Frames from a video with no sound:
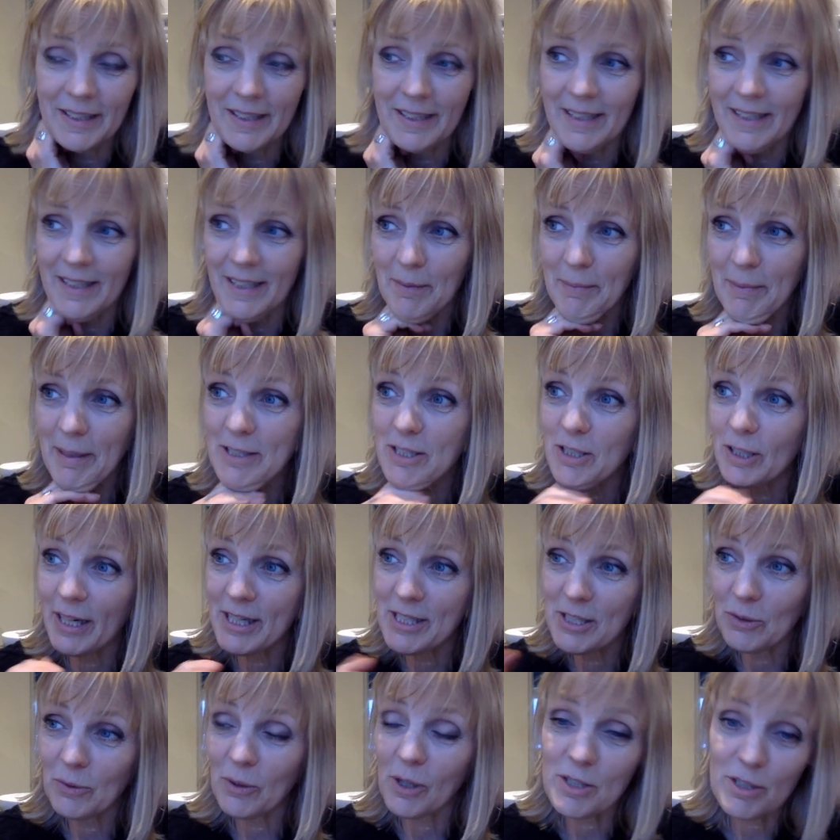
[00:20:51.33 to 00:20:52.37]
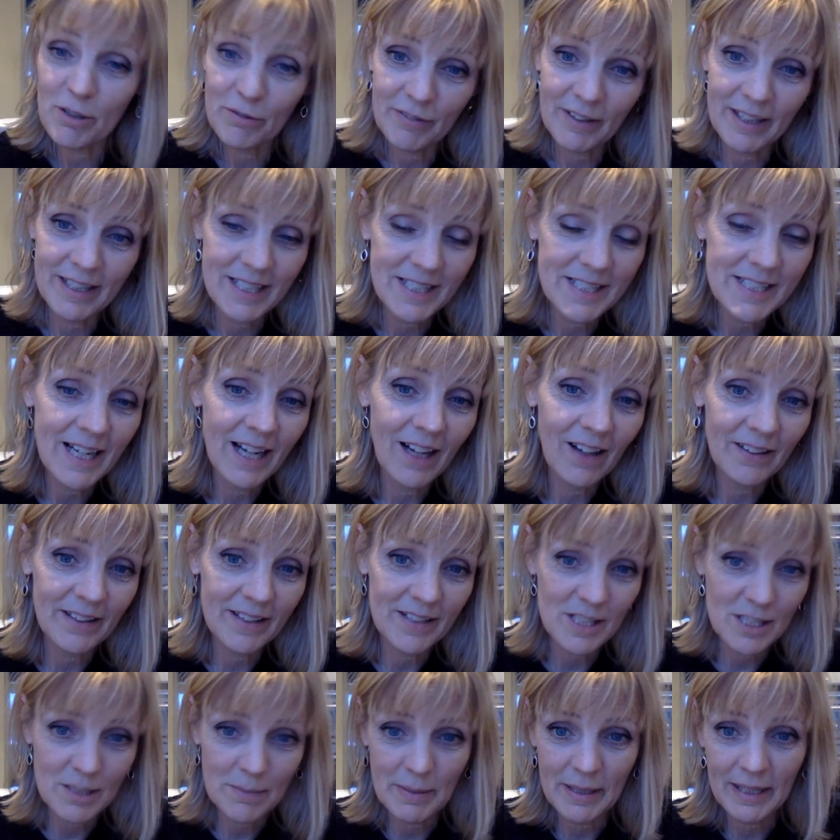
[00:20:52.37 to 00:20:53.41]
Um, I, I, do also find
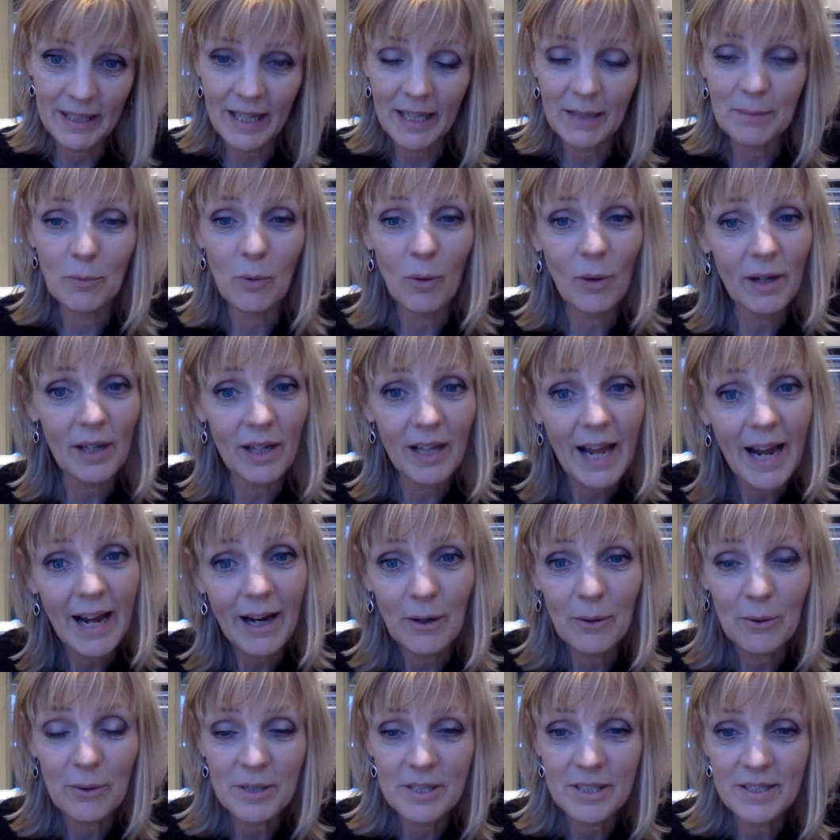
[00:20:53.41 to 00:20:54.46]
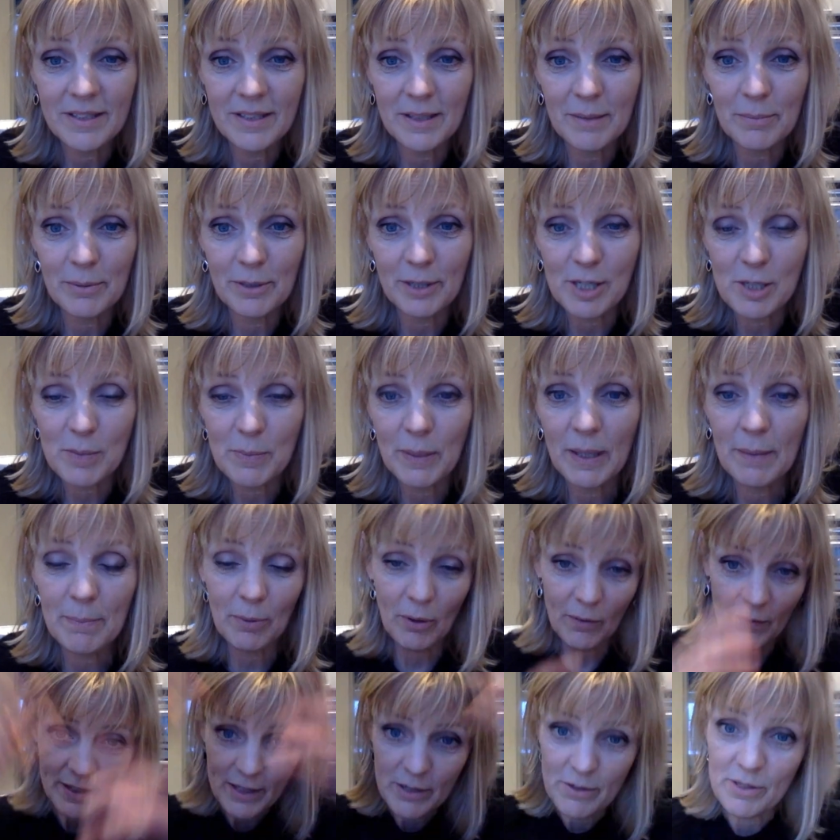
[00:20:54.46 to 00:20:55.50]
Italians to be like more loud than British
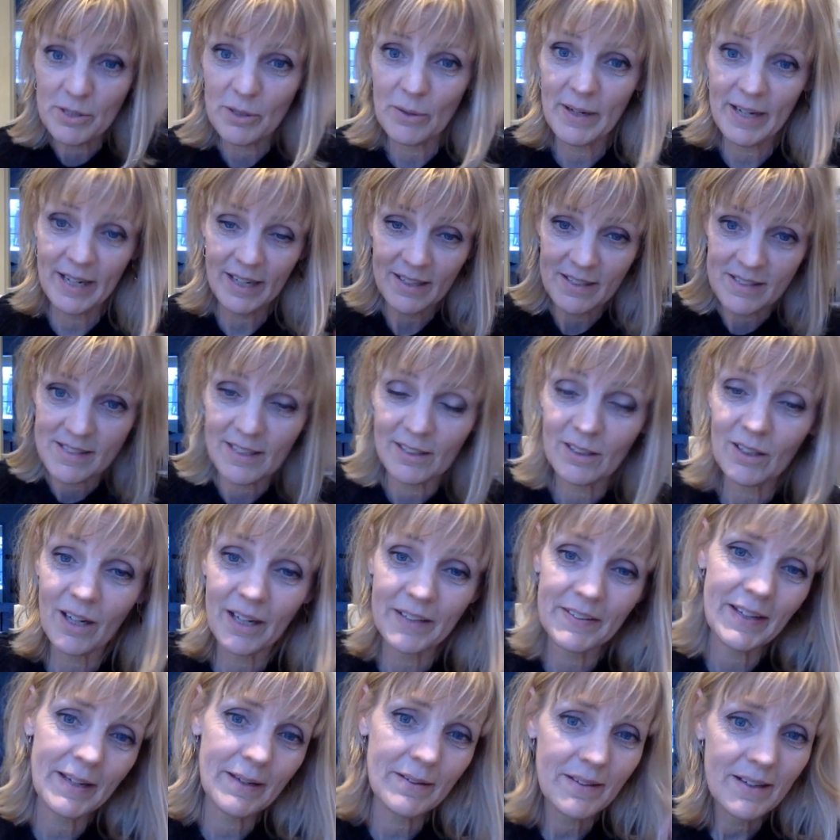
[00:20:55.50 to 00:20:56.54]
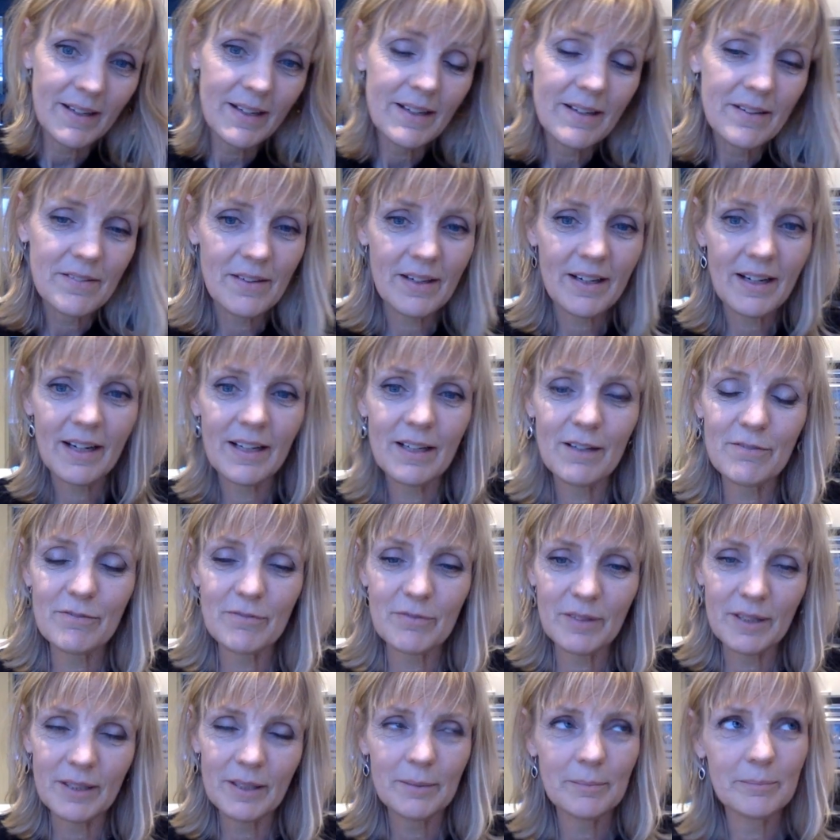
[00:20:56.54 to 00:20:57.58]
people. They use their hands a lot. They they kind of
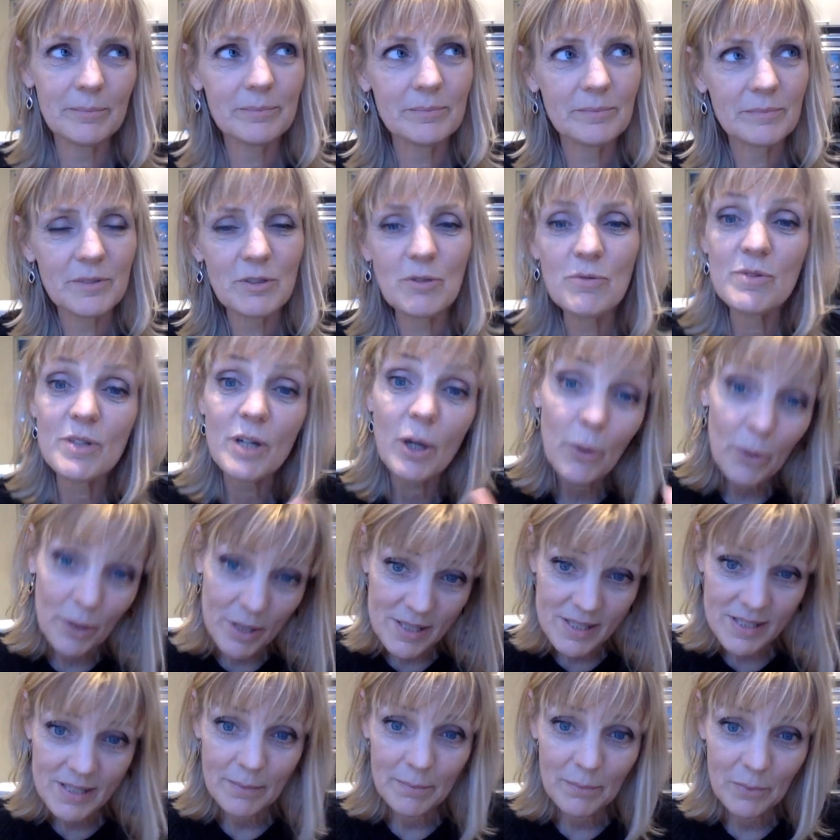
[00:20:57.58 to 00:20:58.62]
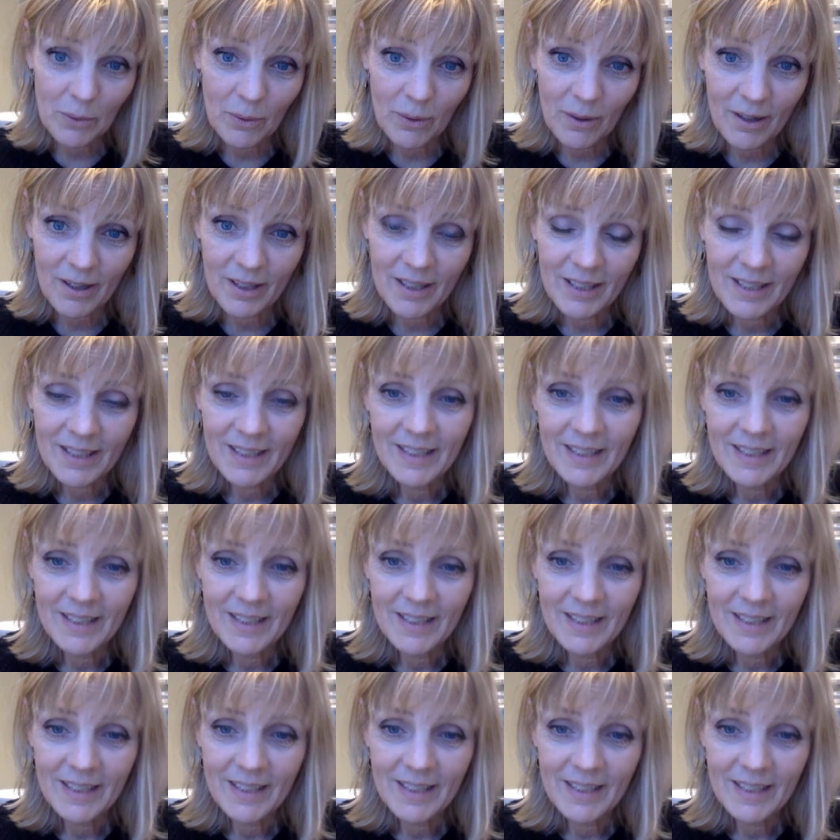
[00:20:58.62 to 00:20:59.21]
um, you notice them more.